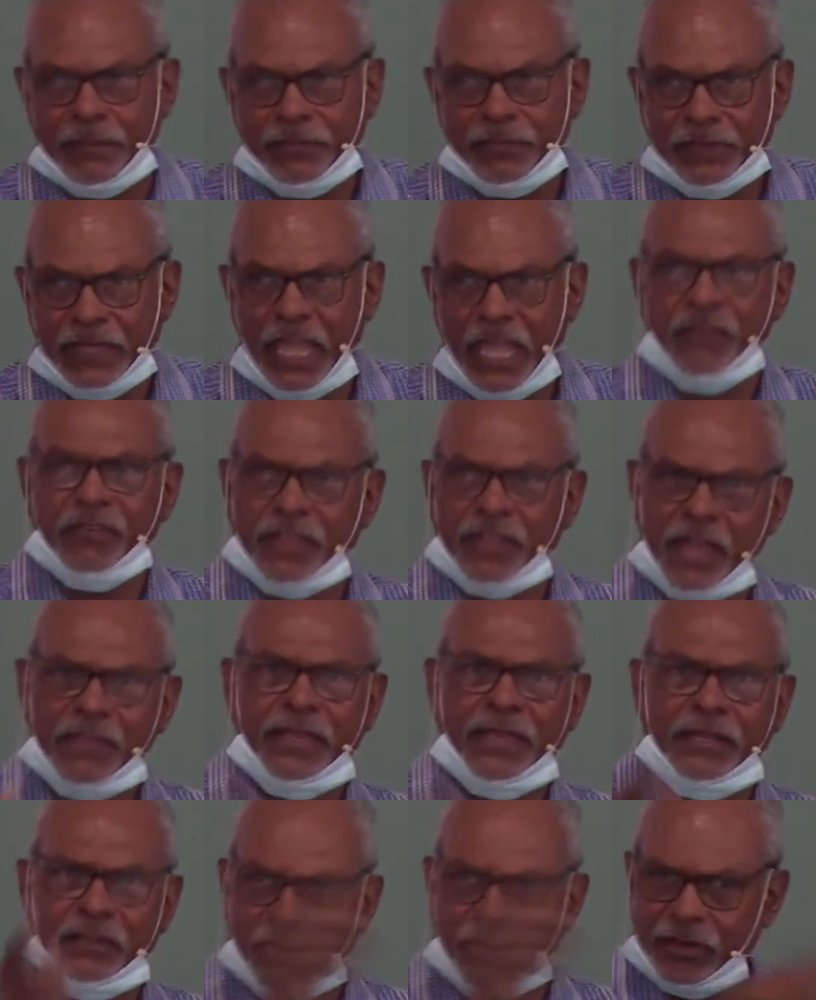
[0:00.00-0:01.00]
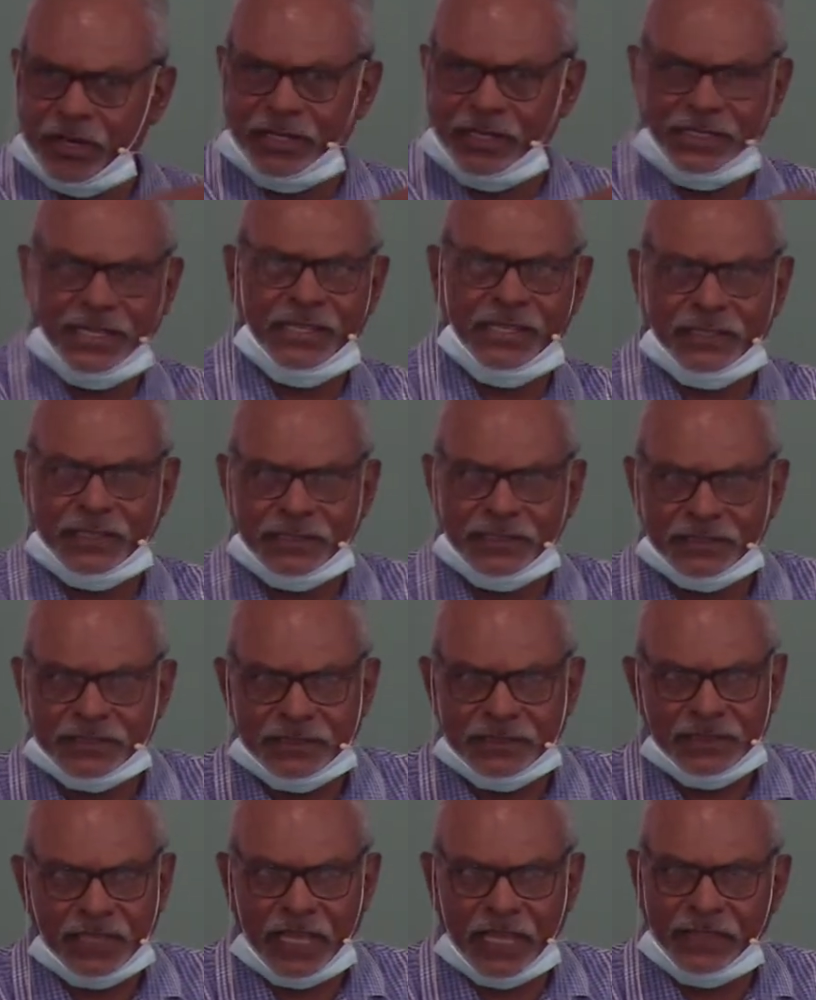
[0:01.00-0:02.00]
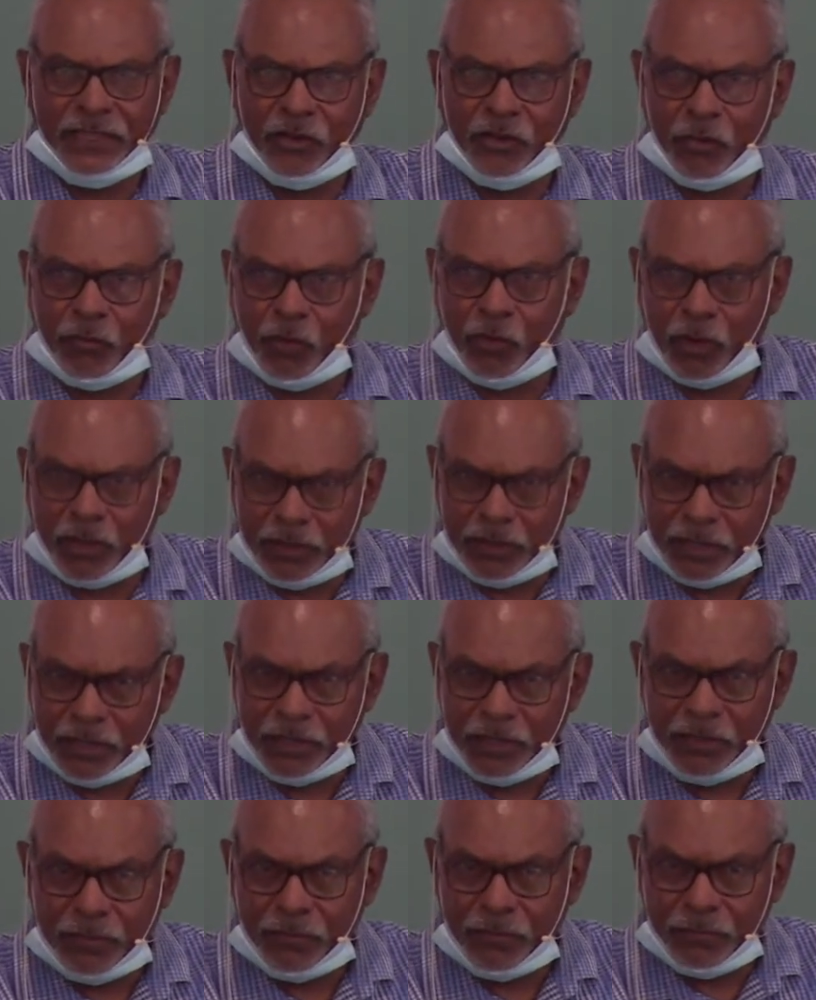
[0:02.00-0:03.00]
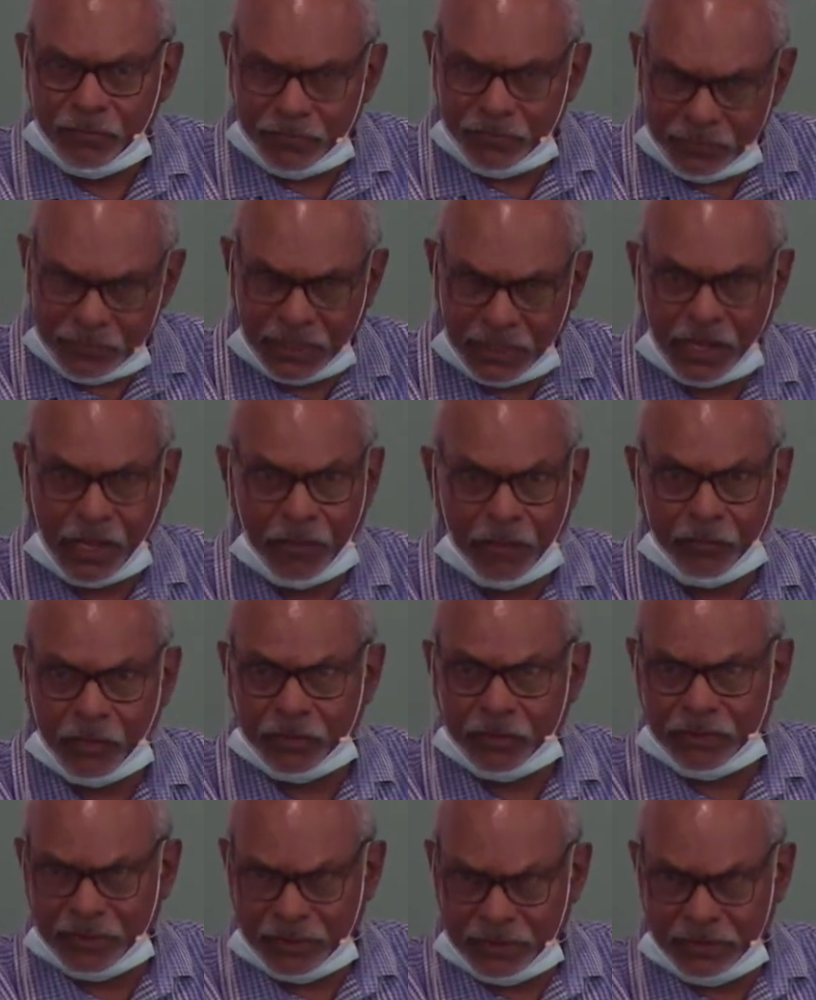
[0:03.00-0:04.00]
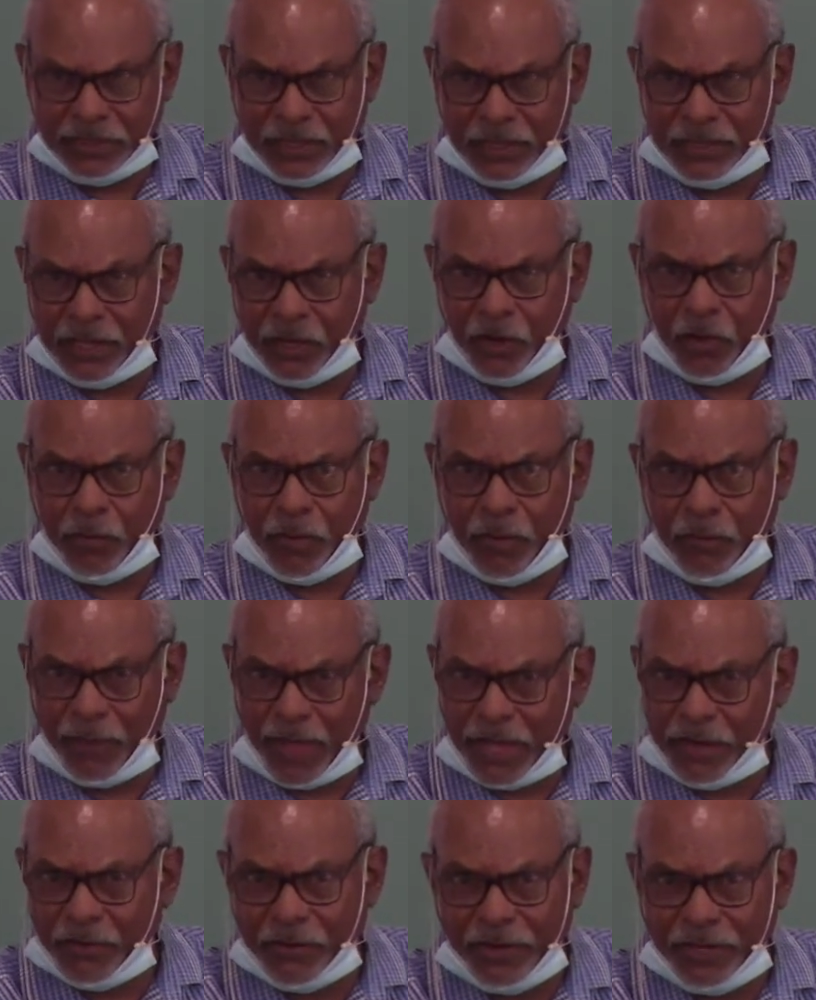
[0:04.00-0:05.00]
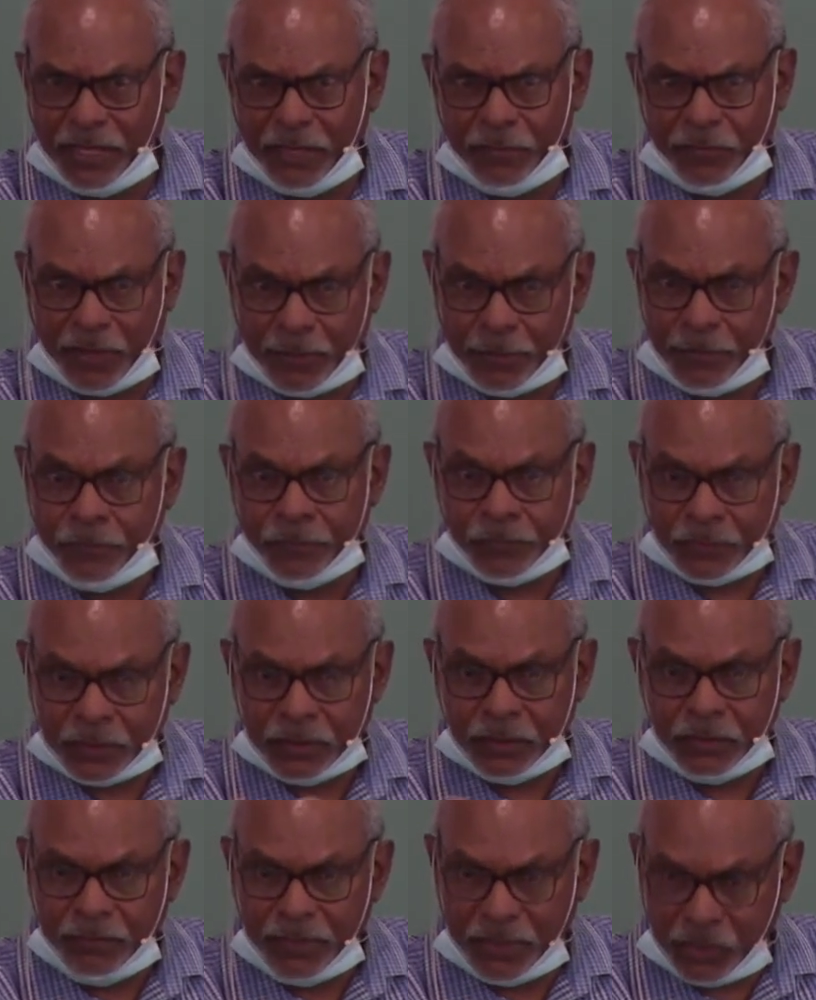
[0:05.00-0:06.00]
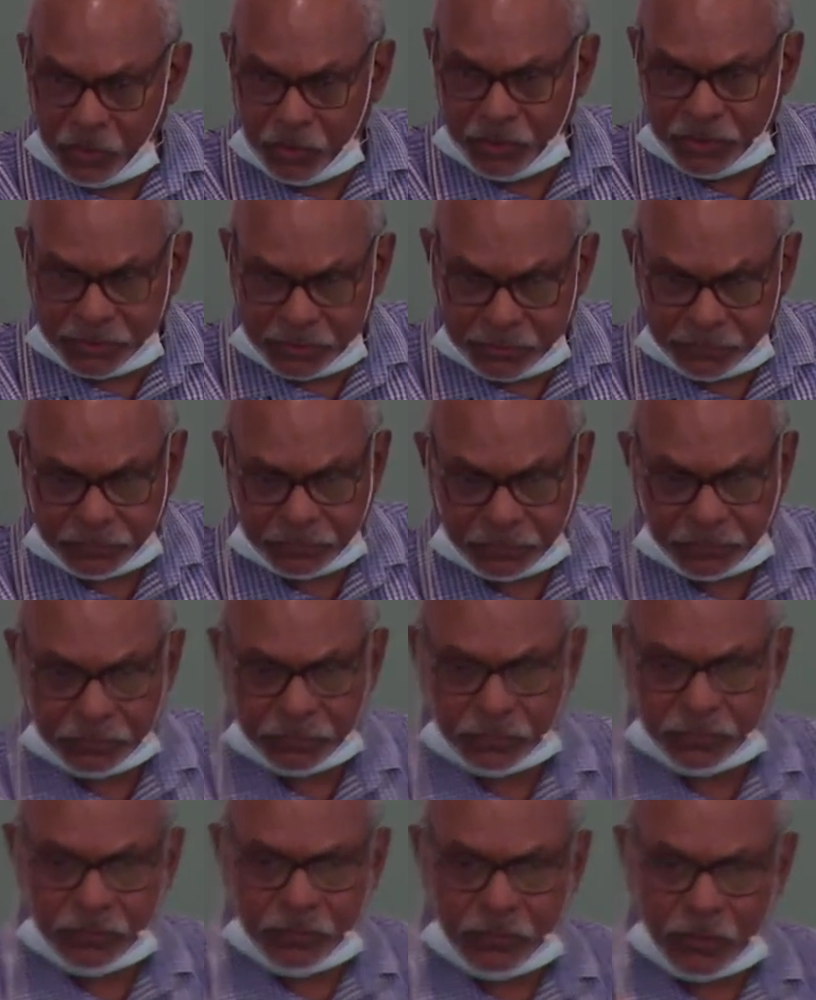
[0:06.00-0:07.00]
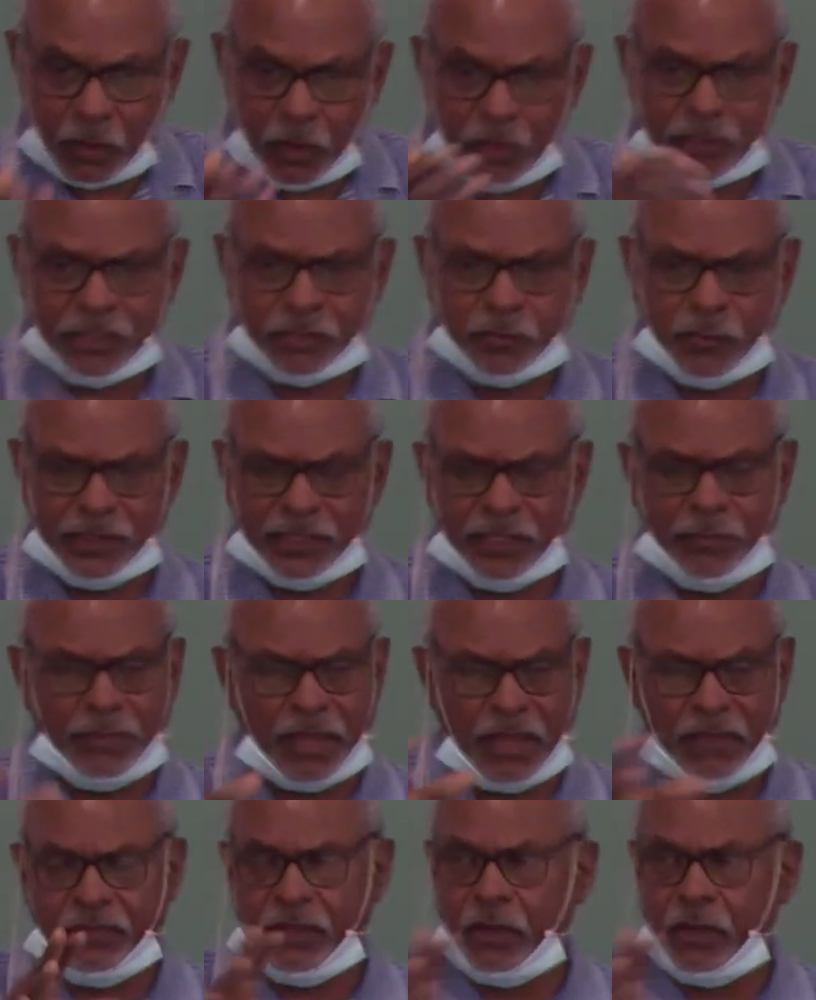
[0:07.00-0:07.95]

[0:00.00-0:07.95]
Even though they're non-Indigenous and they're not my, you know, I'm not, you know, they're not my blood or anything, but because I just want them to have